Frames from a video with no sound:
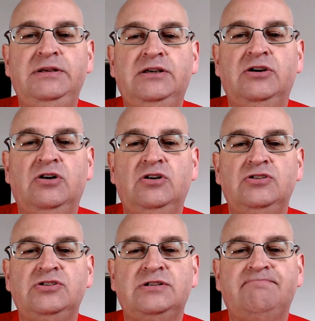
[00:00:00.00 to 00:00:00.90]

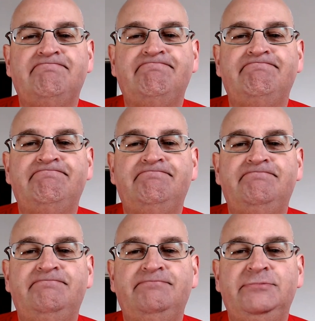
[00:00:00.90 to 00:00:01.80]
because
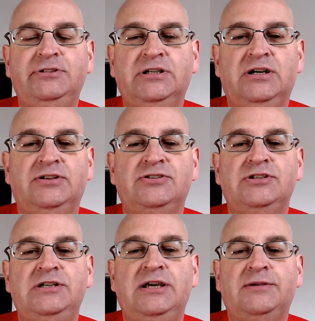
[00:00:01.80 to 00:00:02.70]
you can't
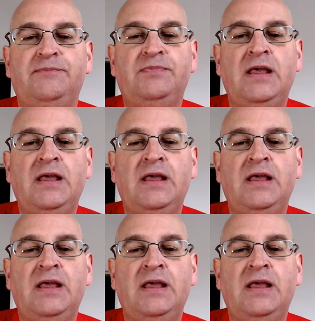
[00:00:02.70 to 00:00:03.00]
see it.